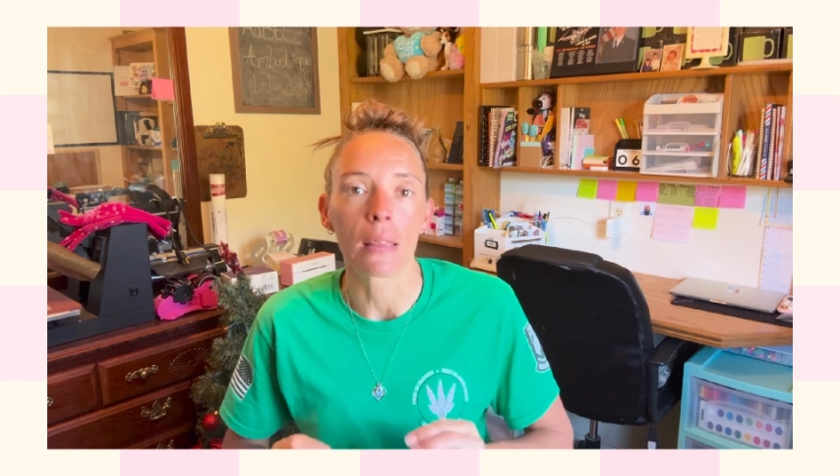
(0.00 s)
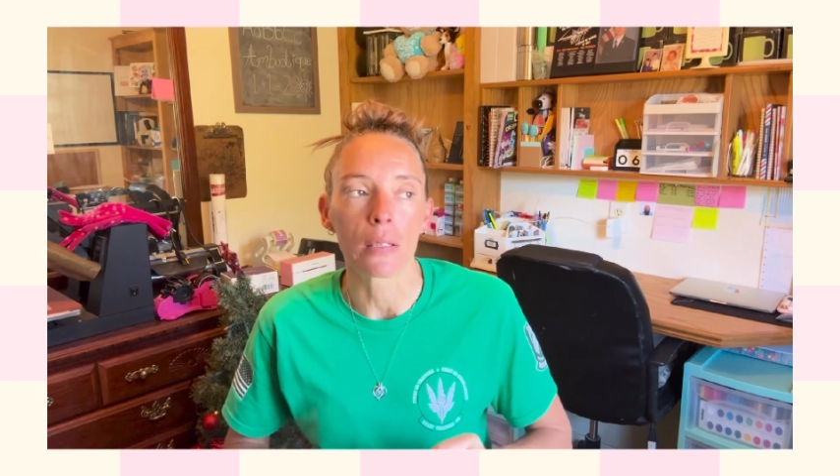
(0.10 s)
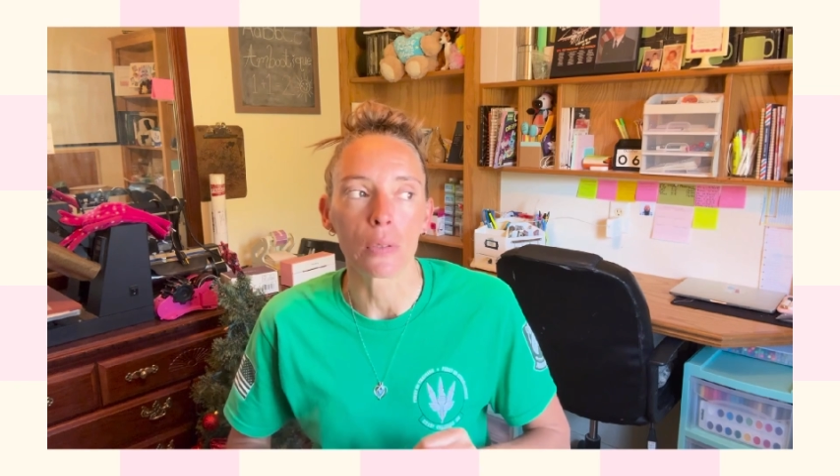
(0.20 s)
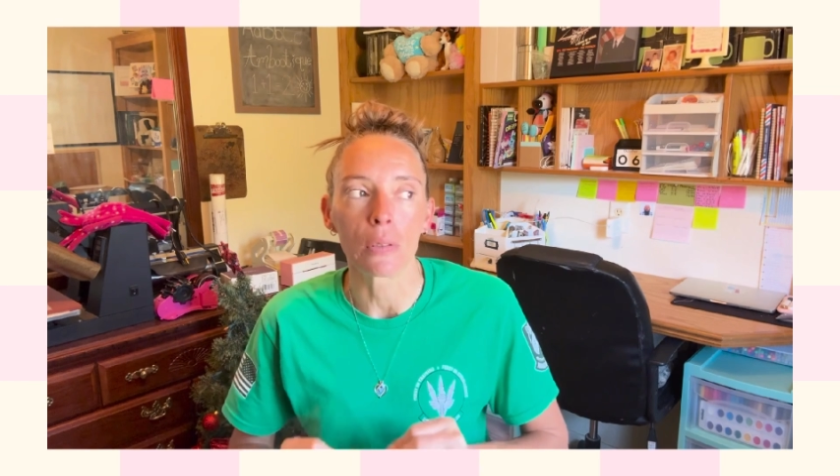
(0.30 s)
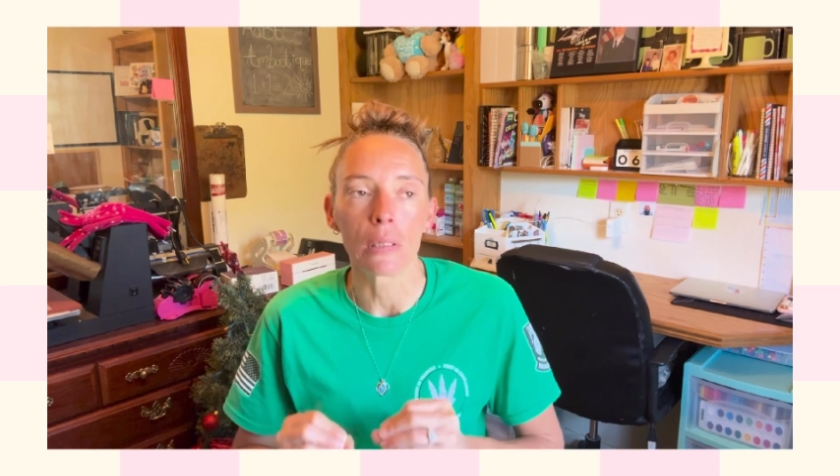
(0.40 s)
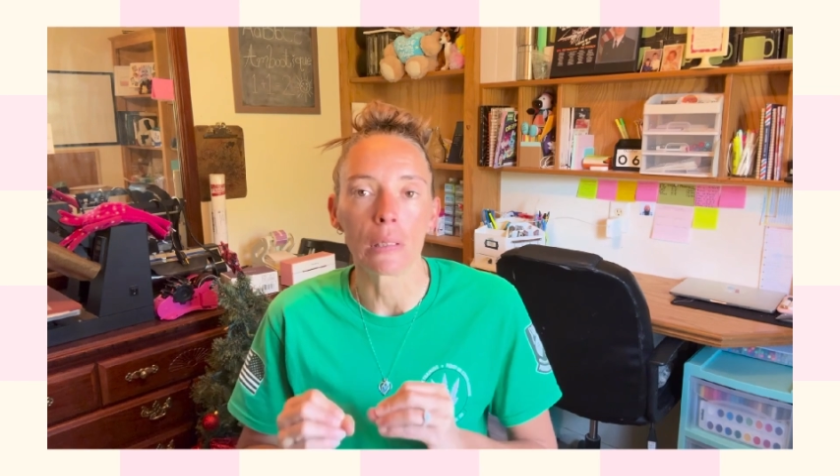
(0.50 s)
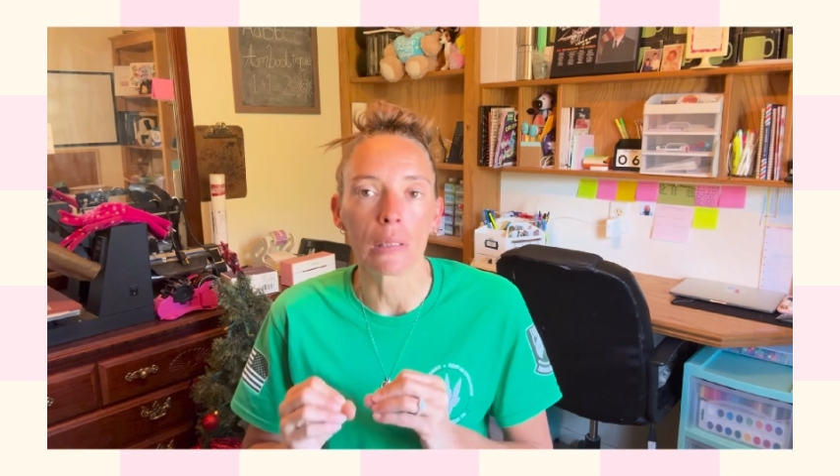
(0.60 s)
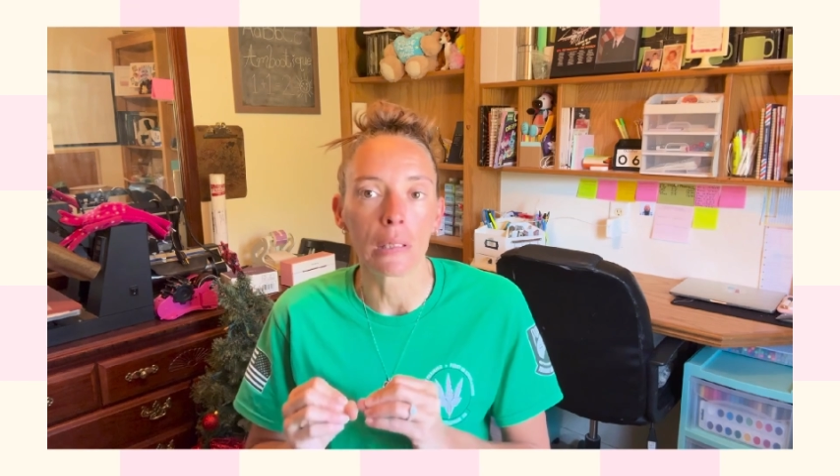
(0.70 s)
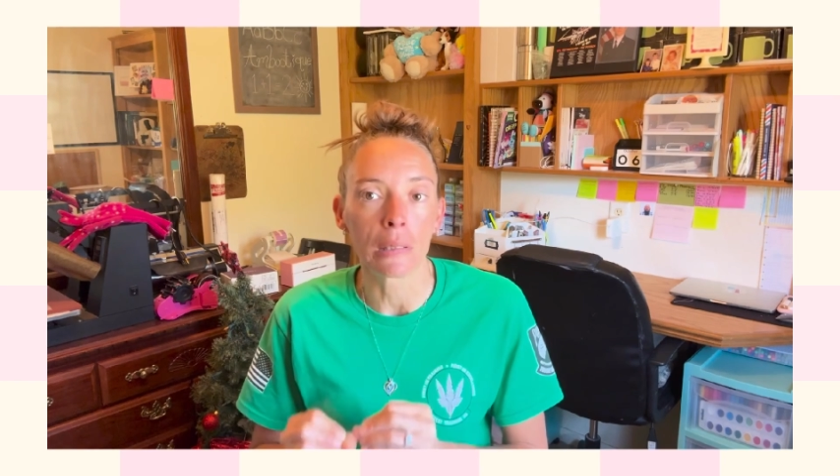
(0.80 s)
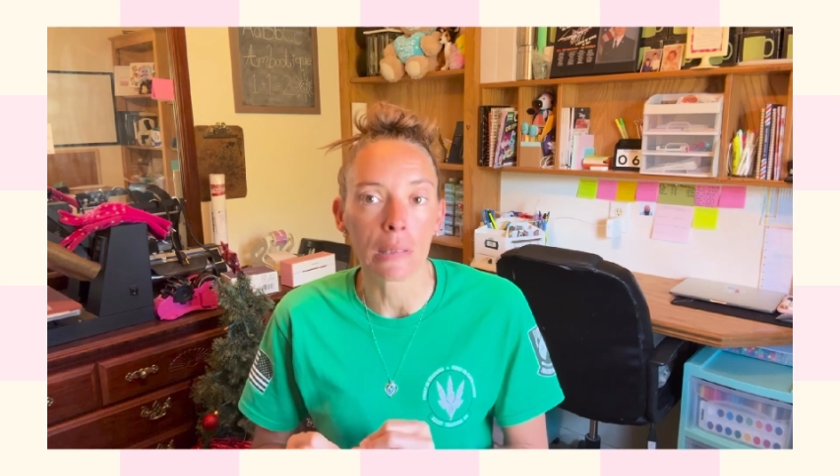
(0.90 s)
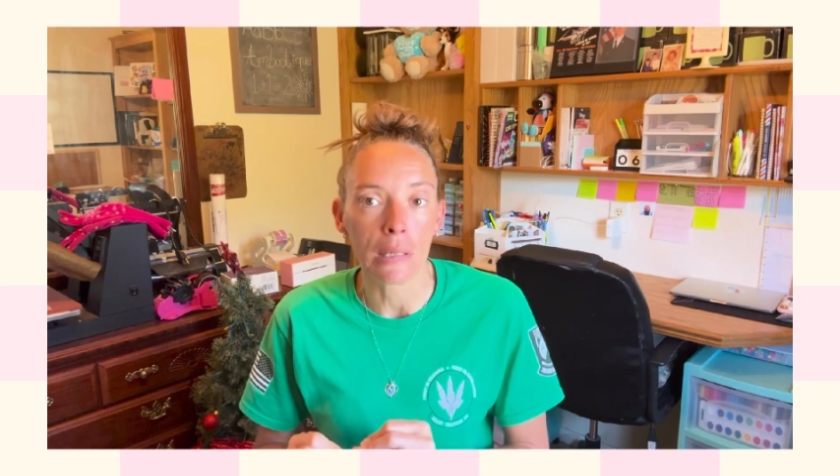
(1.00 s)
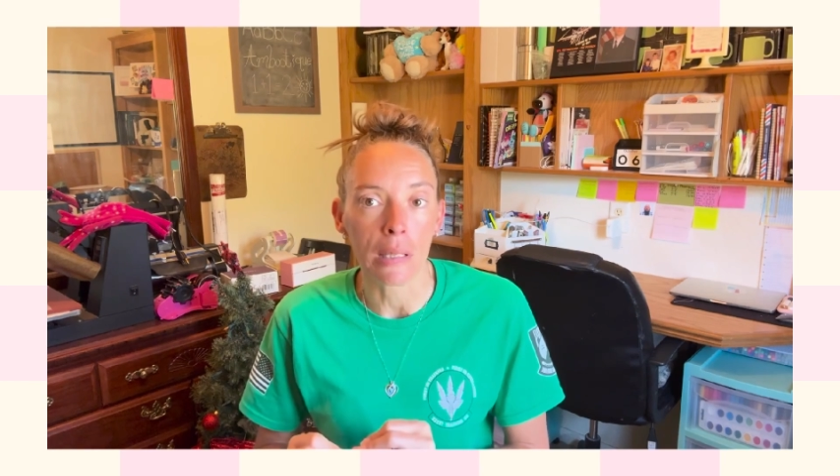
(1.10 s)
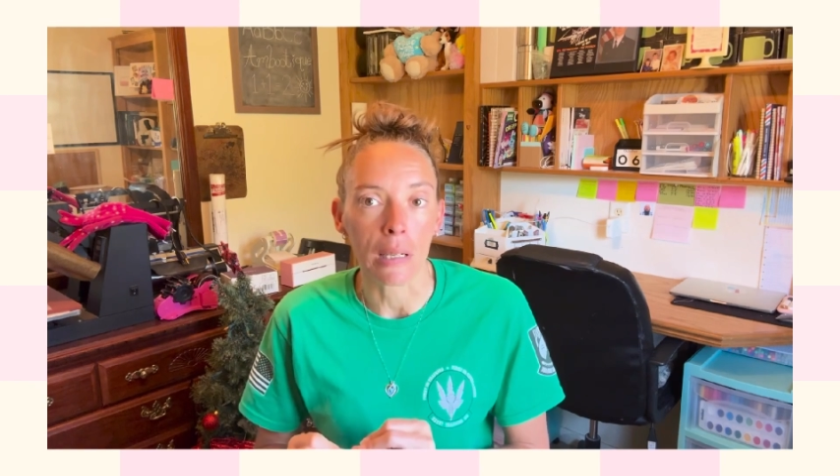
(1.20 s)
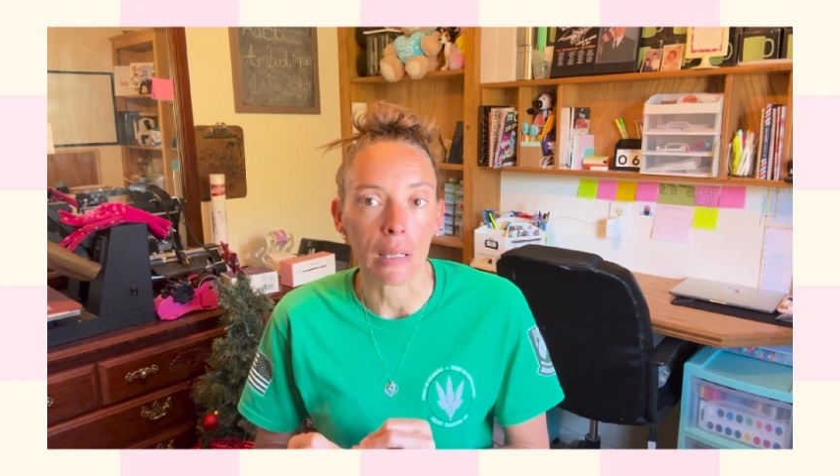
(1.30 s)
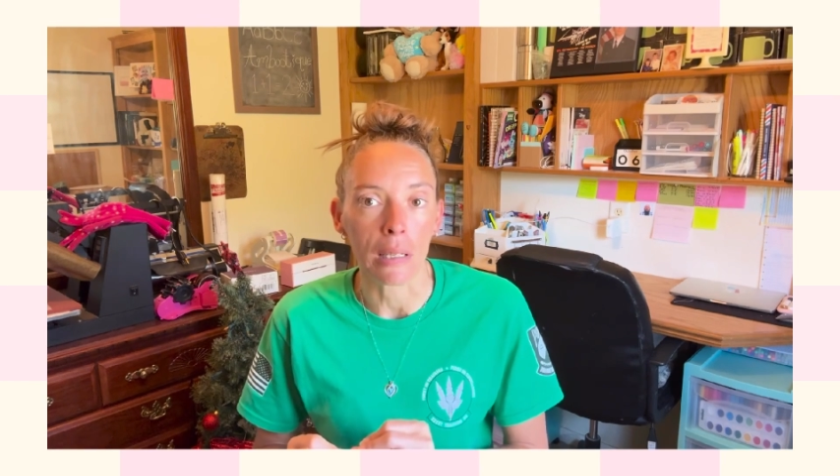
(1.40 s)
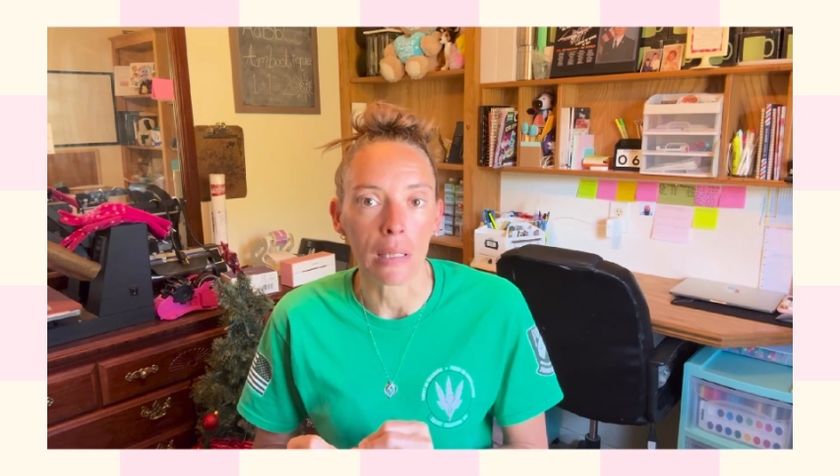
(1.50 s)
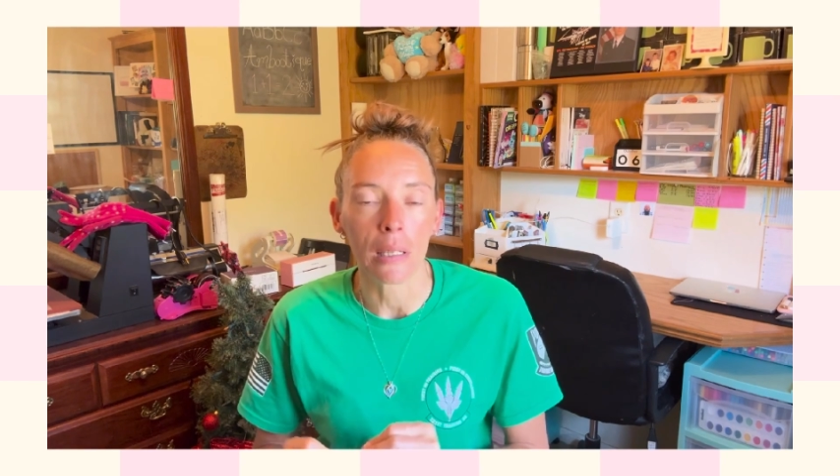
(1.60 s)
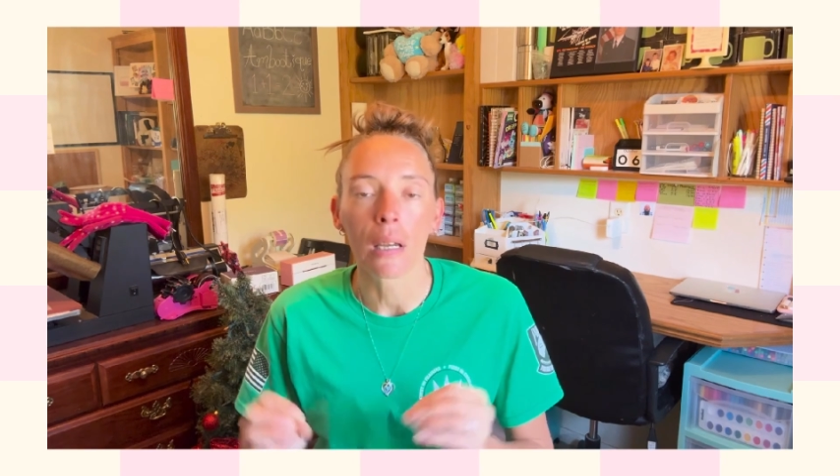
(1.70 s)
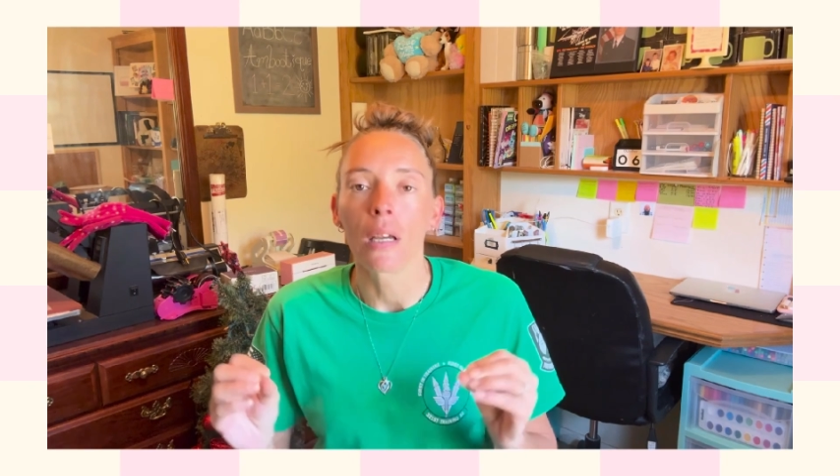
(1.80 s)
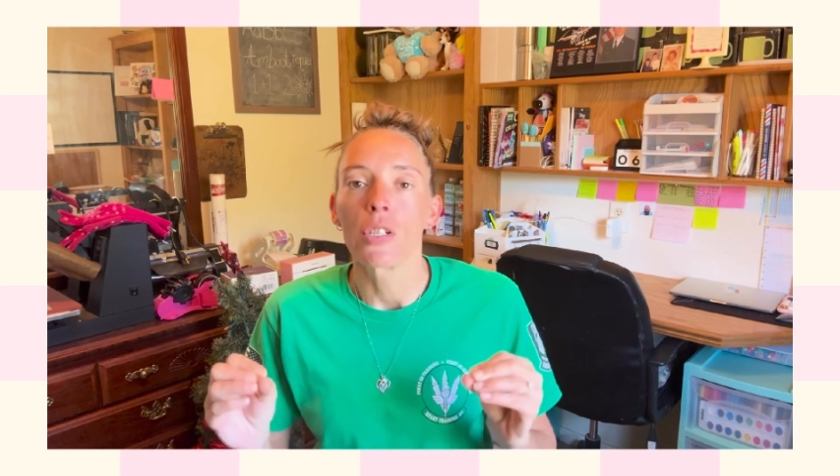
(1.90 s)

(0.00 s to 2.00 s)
little insight